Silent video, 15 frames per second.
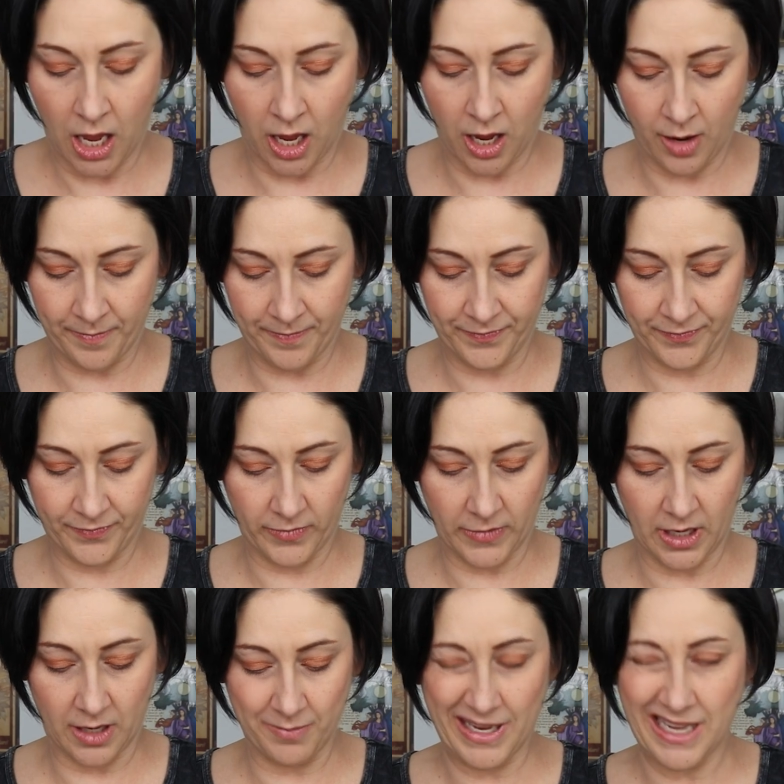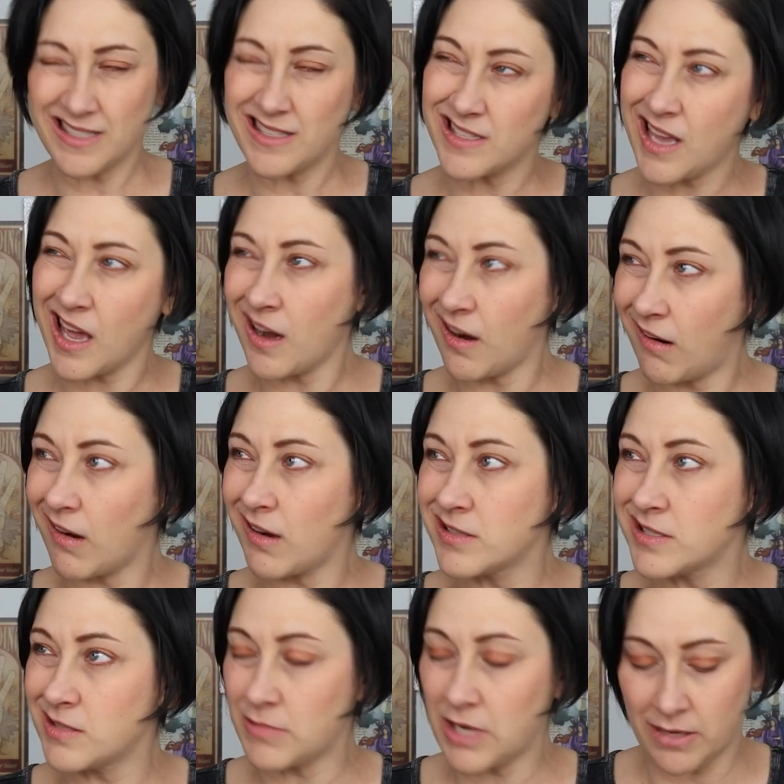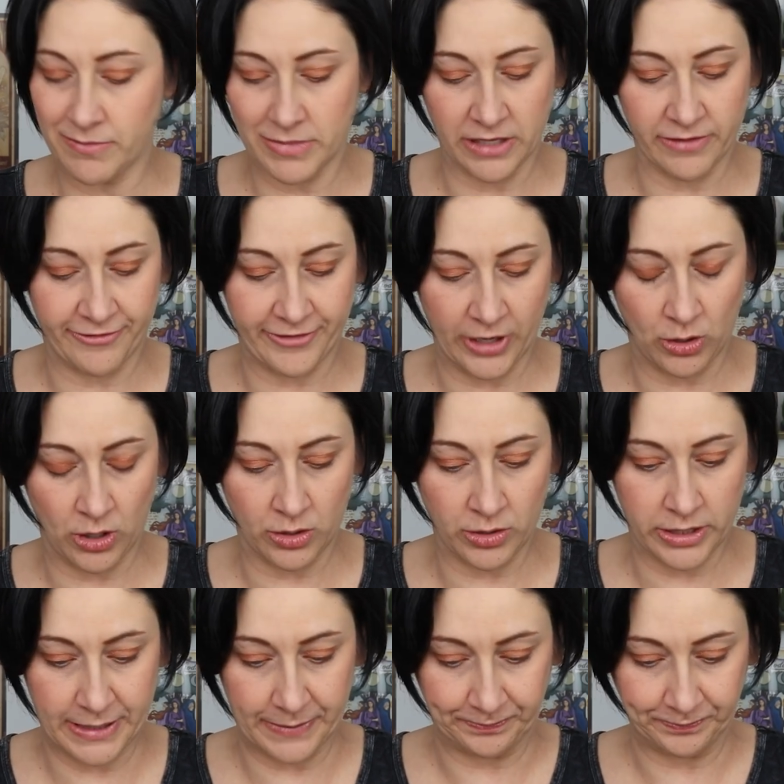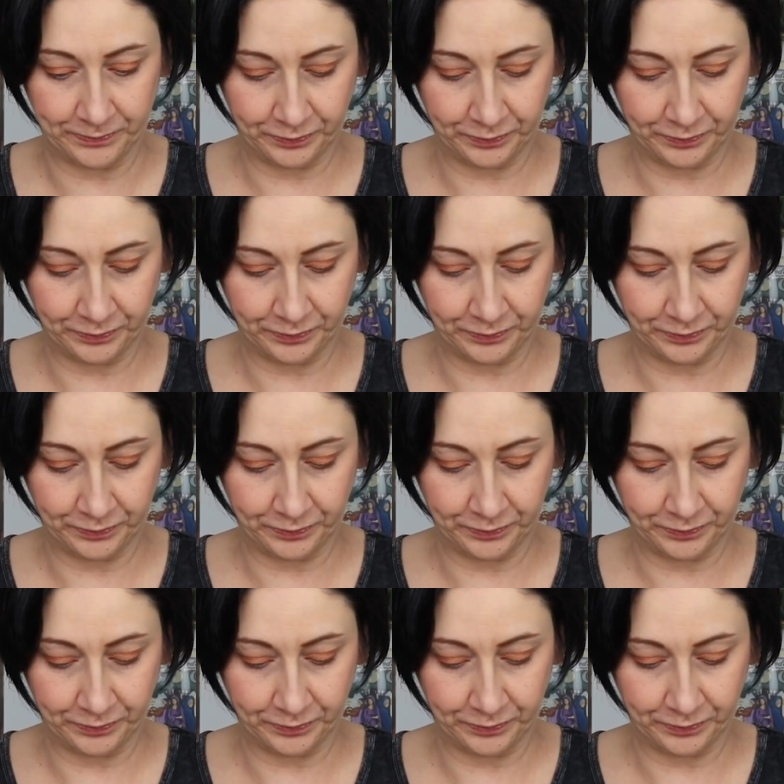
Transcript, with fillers: Um, because it's kind of hard sometimes in photos.